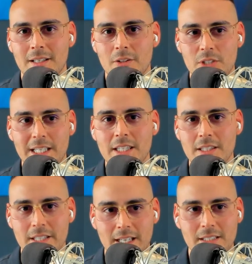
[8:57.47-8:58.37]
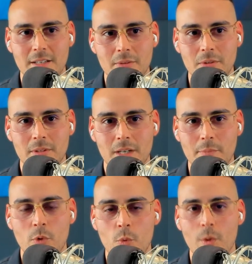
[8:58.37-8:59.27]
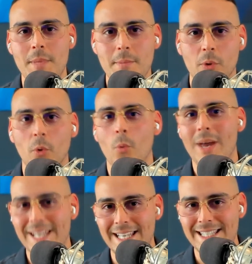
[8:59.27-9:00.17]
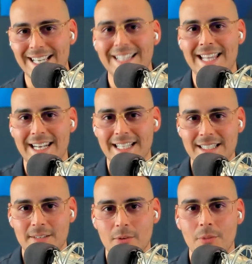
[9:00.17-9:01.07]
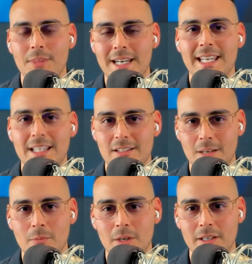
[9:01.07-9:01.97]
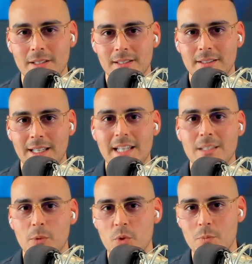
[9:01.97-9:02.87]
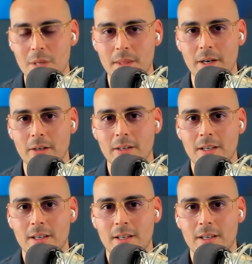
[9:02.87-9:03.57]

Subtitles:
to get to the next level. And when people are ready to get to that next level, they need someone. They need someone who's been there.